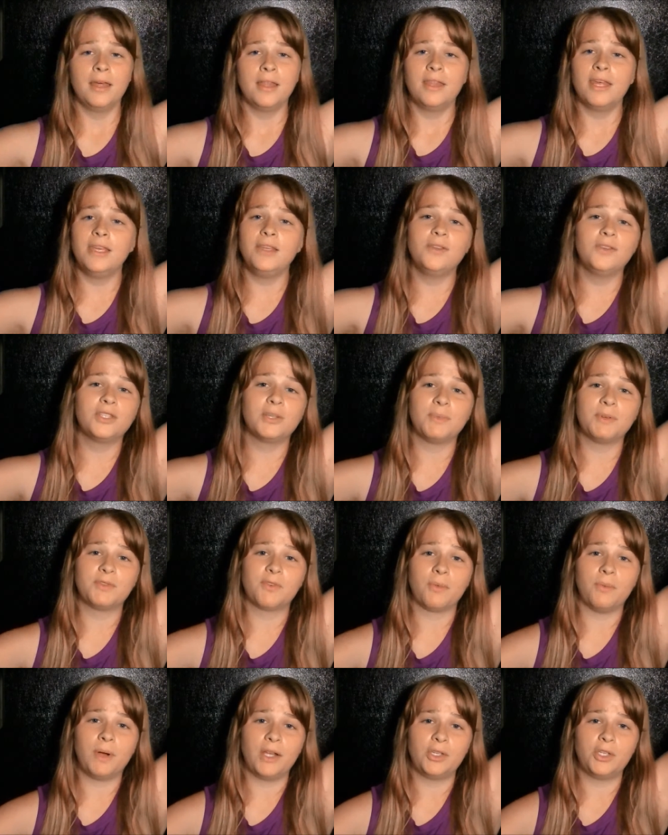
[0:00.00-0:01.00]
Thank you so much
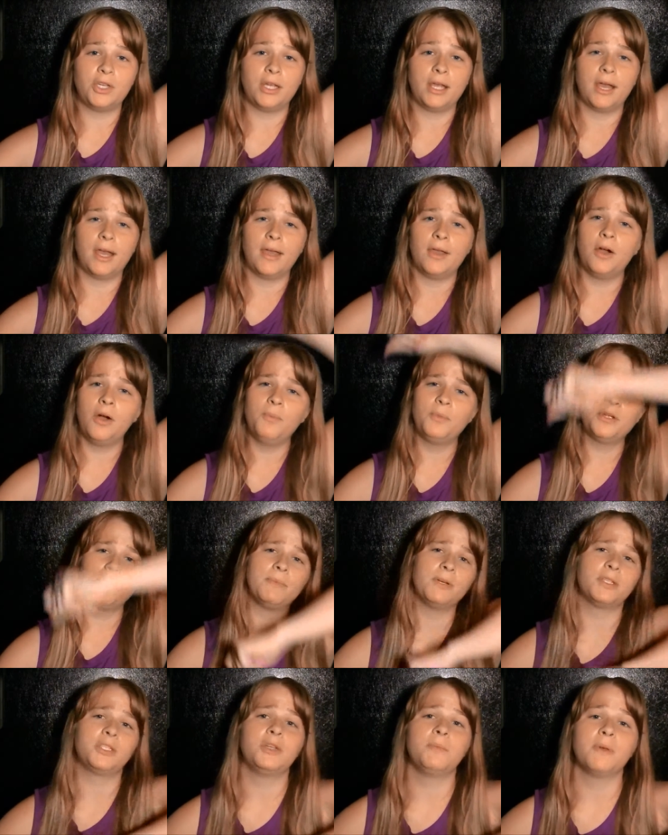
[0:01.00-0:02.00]
for watching. I hope your
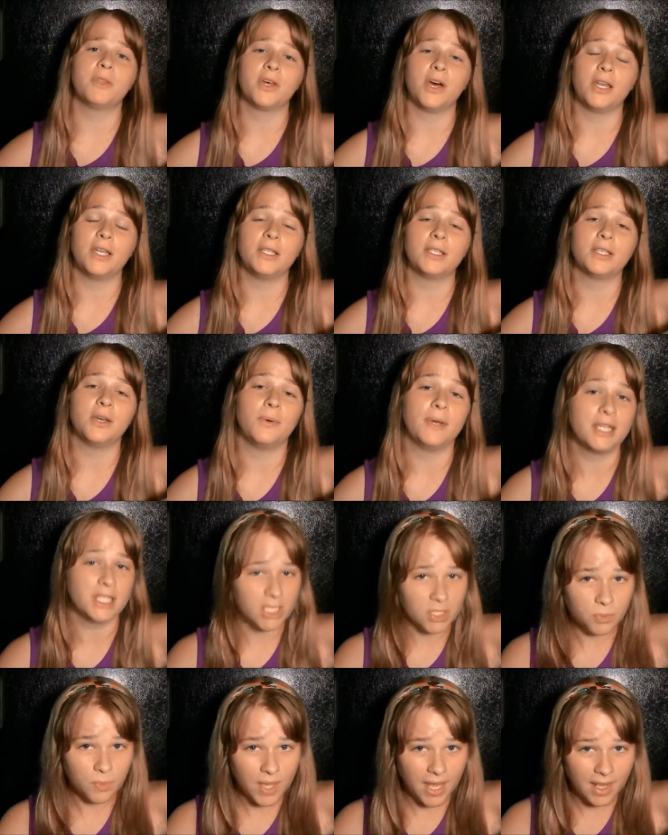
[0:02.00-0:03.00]
booktube-a-thon is going
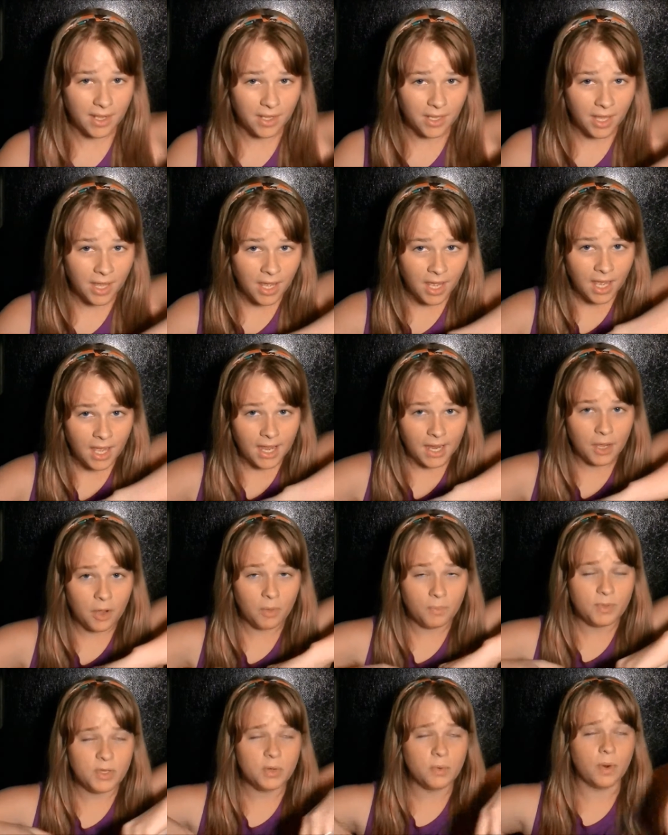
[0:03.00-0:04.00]
swell. I
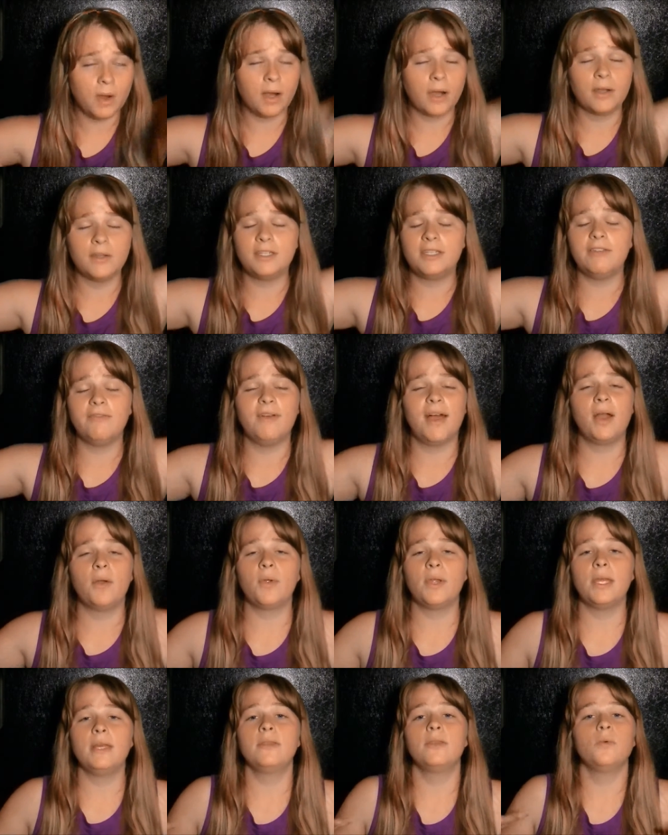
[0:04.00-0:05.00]
hope you are
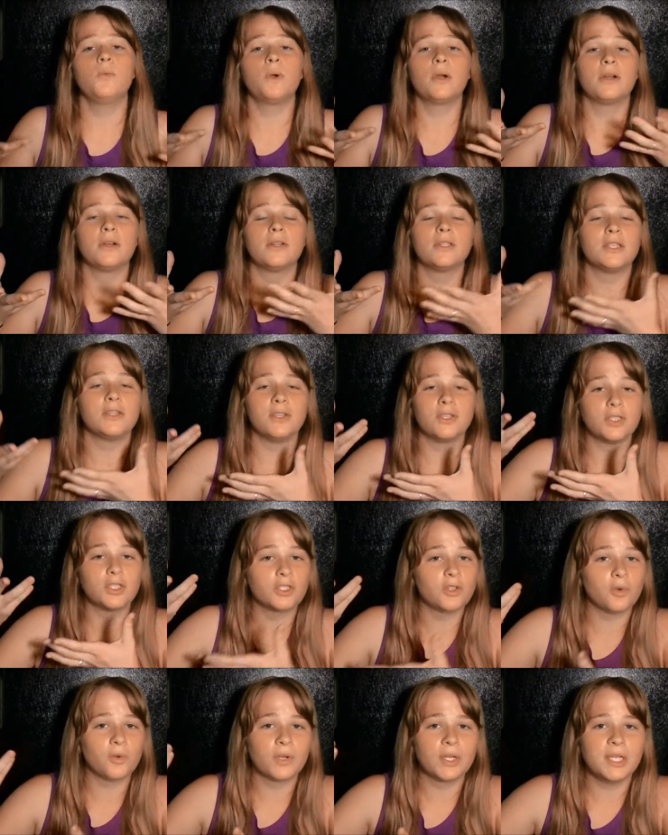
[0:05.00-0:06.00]
devouring the words and the
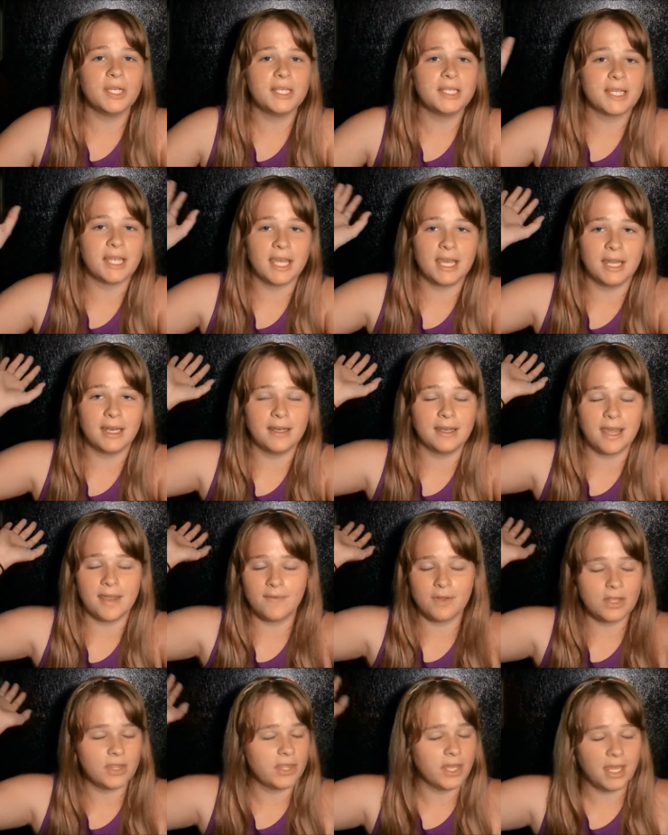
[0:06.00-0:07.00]
stories and
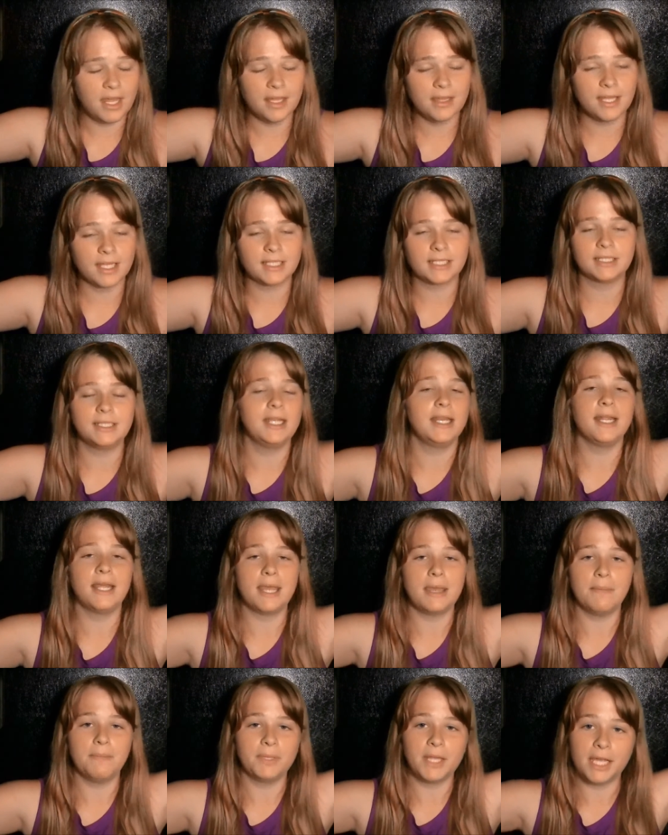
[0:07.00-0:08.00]
everything that's getting
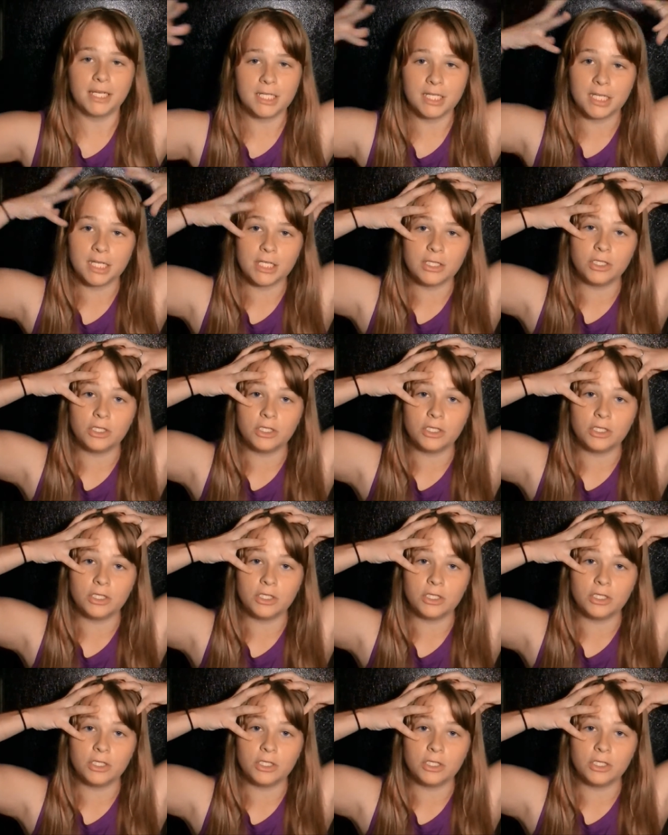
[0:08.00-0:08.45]
implanted into